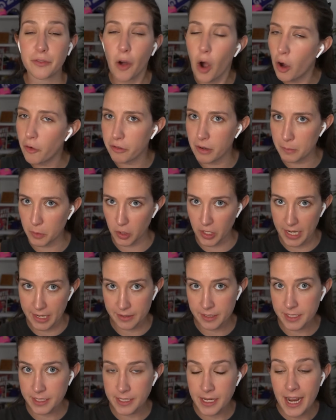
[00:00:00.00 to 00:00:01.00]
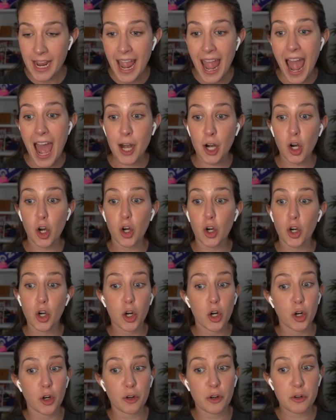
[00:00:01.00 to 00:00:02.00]
fall from grace, and her
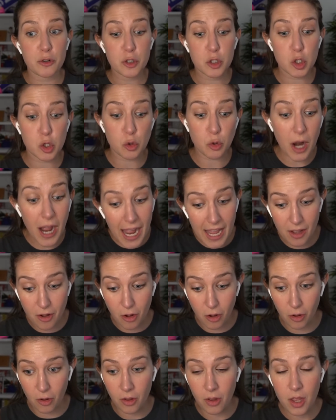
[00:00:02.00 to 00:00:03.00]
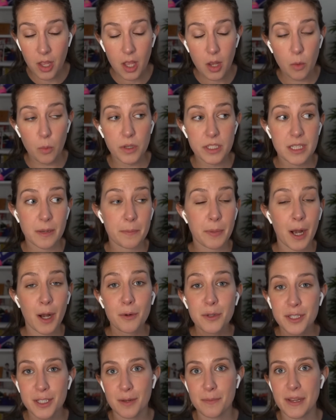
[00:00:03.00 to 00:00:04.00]
her trial was
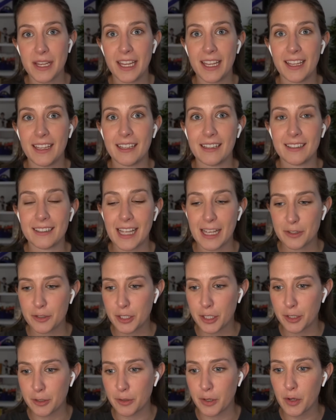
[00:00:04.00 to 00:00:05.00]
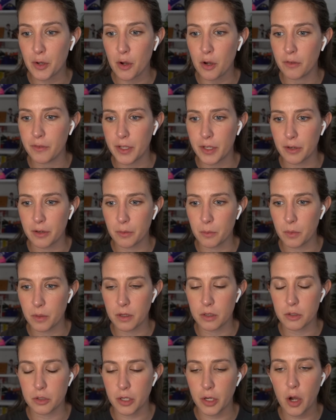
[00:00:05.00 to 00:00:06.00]
supposed to be last year during COVID
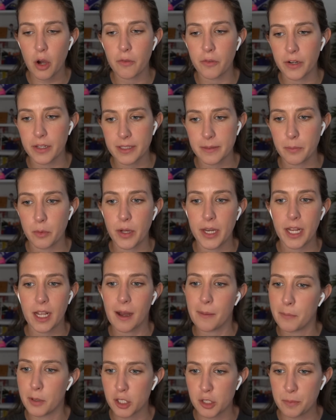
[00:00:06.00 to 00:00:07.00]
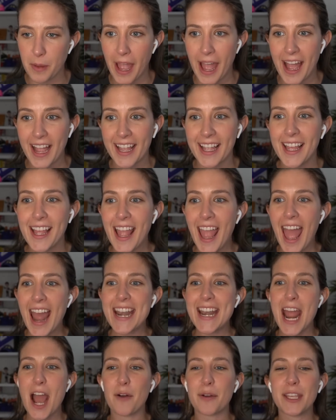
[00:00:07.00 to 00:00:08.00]
or during COVID at some point it got pushed back.
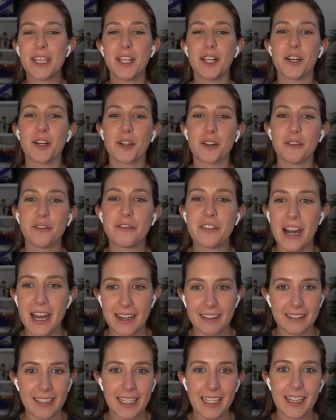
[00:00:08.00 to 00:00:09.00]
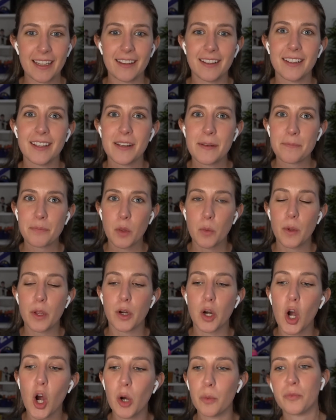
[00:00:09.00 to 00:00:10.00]
And now here, finally, we
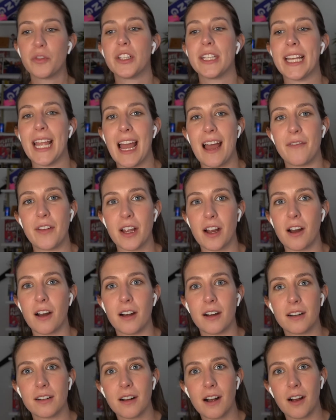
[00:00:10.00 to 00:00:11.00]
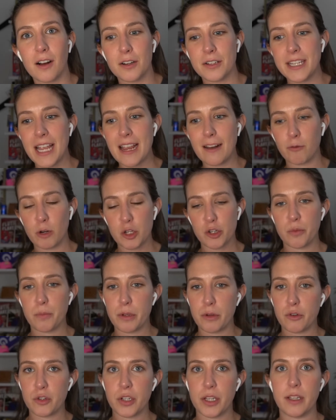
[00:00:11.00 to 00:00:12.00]
are hopefully having our, our day of
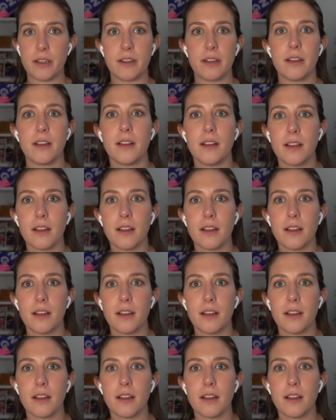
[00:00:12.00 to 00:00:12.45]
retribution.